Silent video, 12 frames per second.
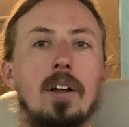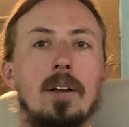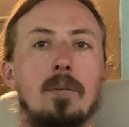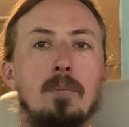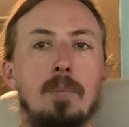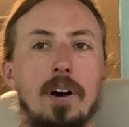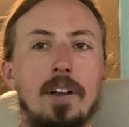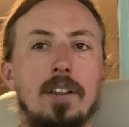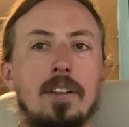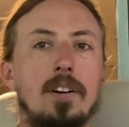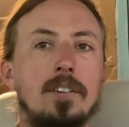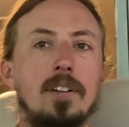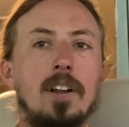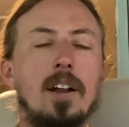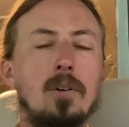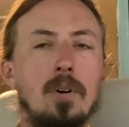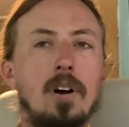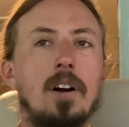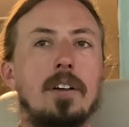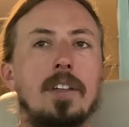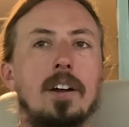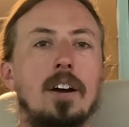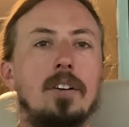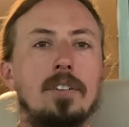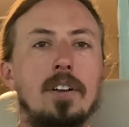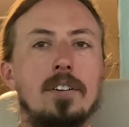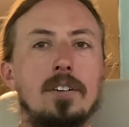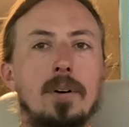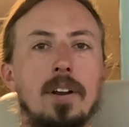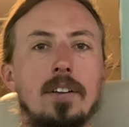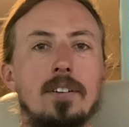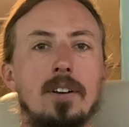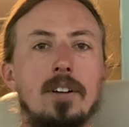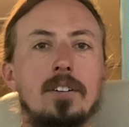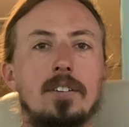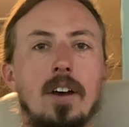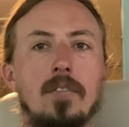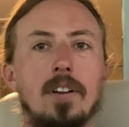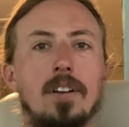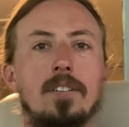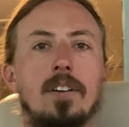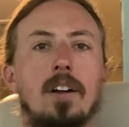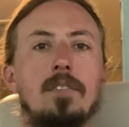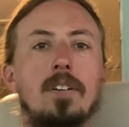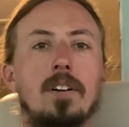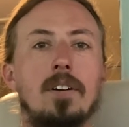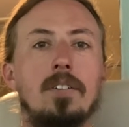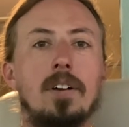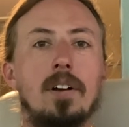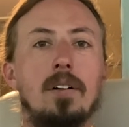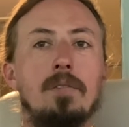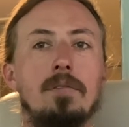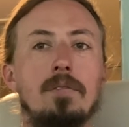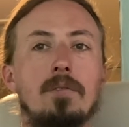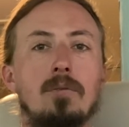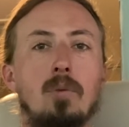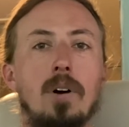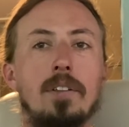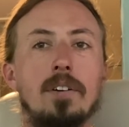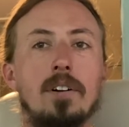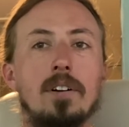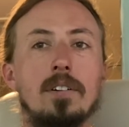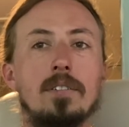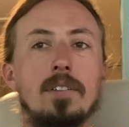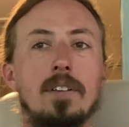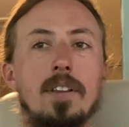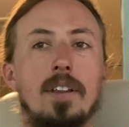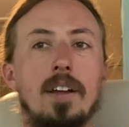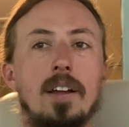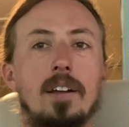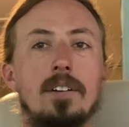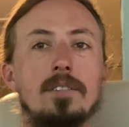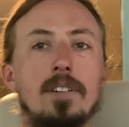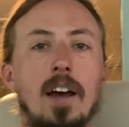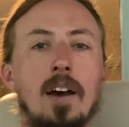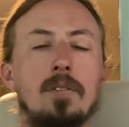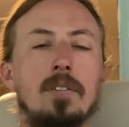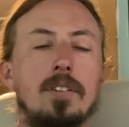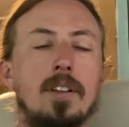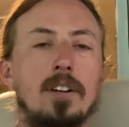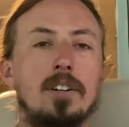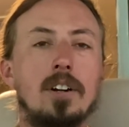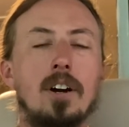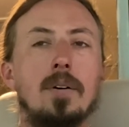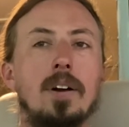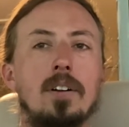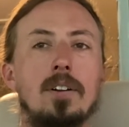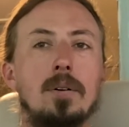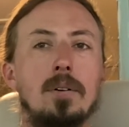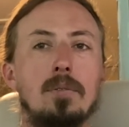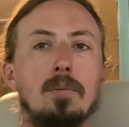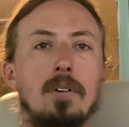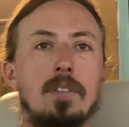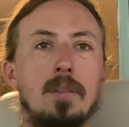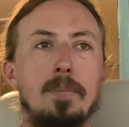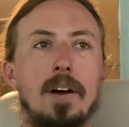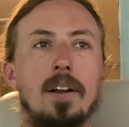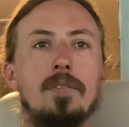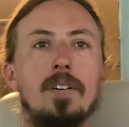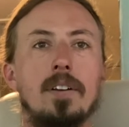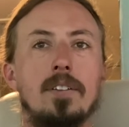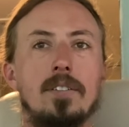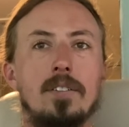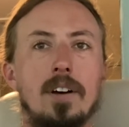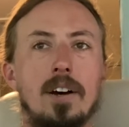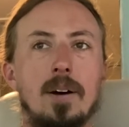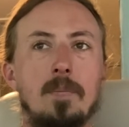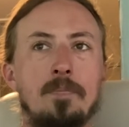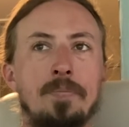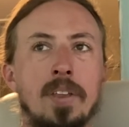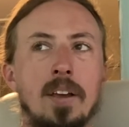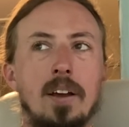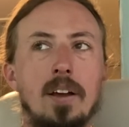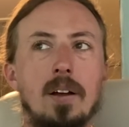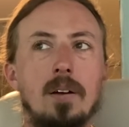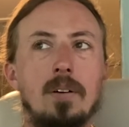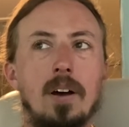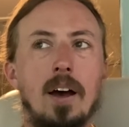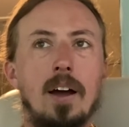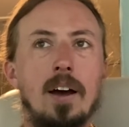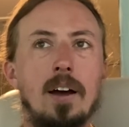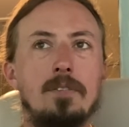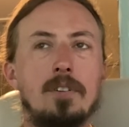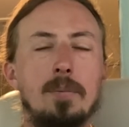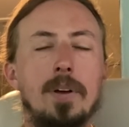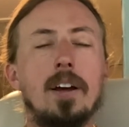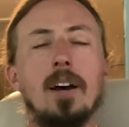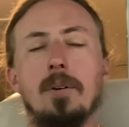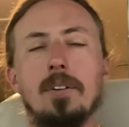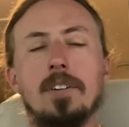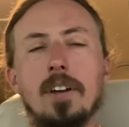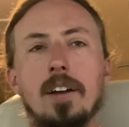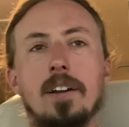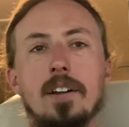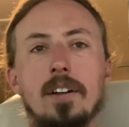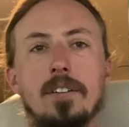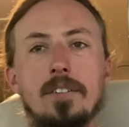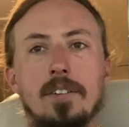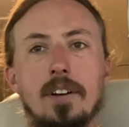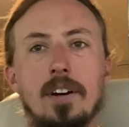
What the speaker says: but there is a lot of work that goes into it, and so you just have to decide for yourself whether the effort that you're going to is worth the benefits. For me, I would say it is.